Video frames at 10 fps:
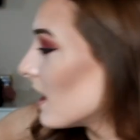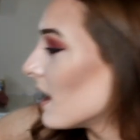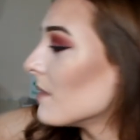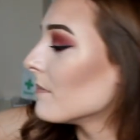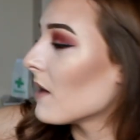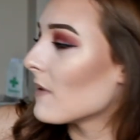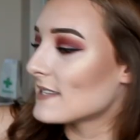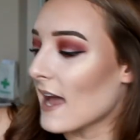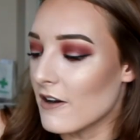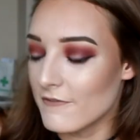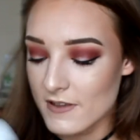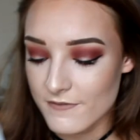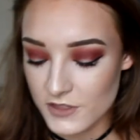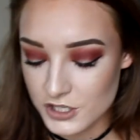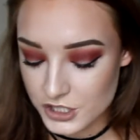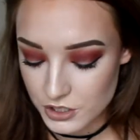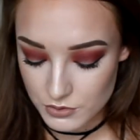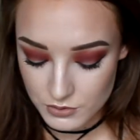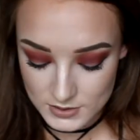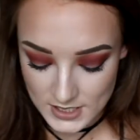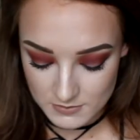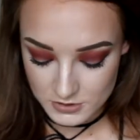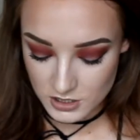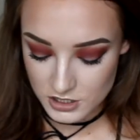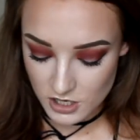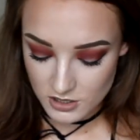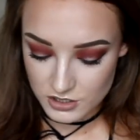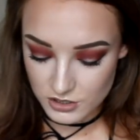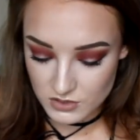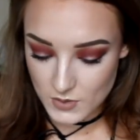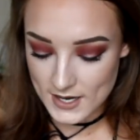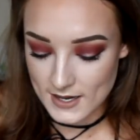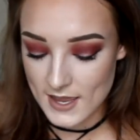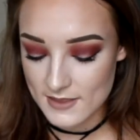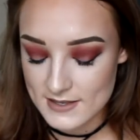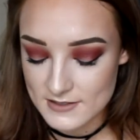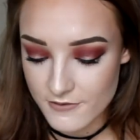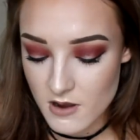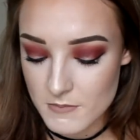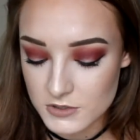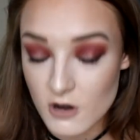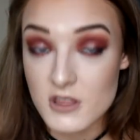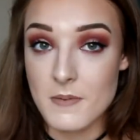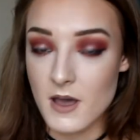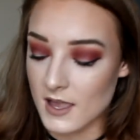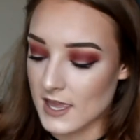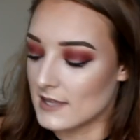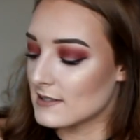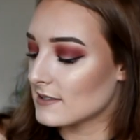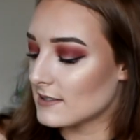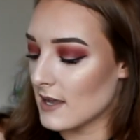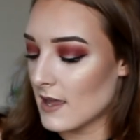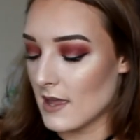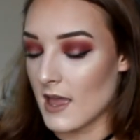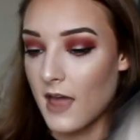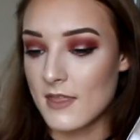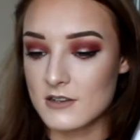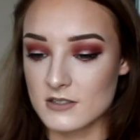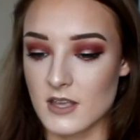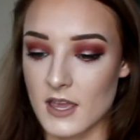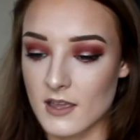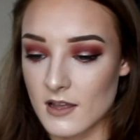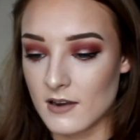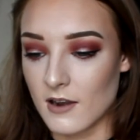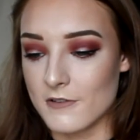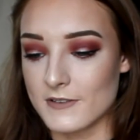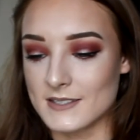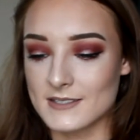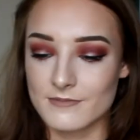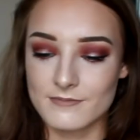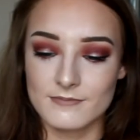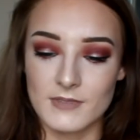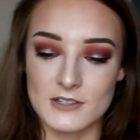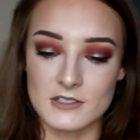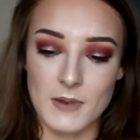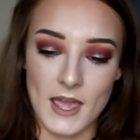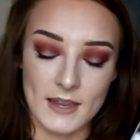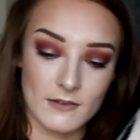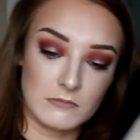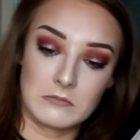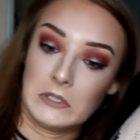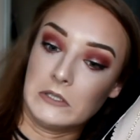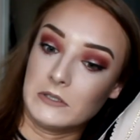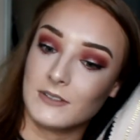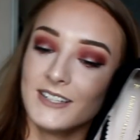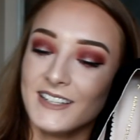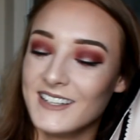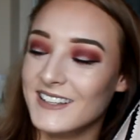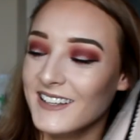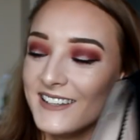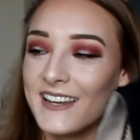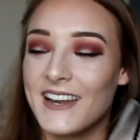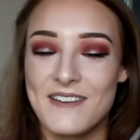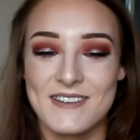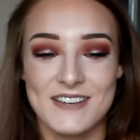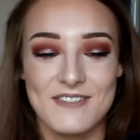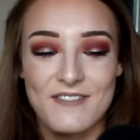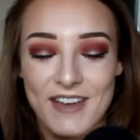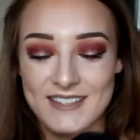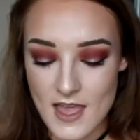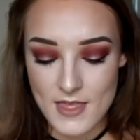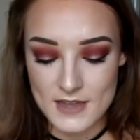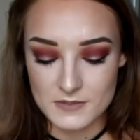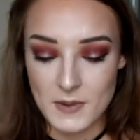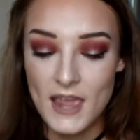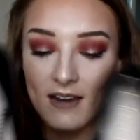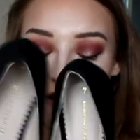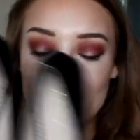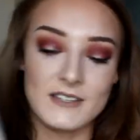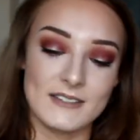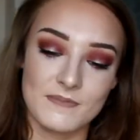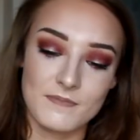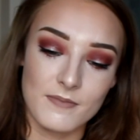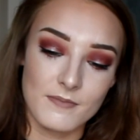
I went to Outfit for Shoes. I'm just gonna show you the shoes quickly. These are from Dorothy Perkins, and they're just like loafers, like just plain. I need to hit myself in the face. They're just plain loafers.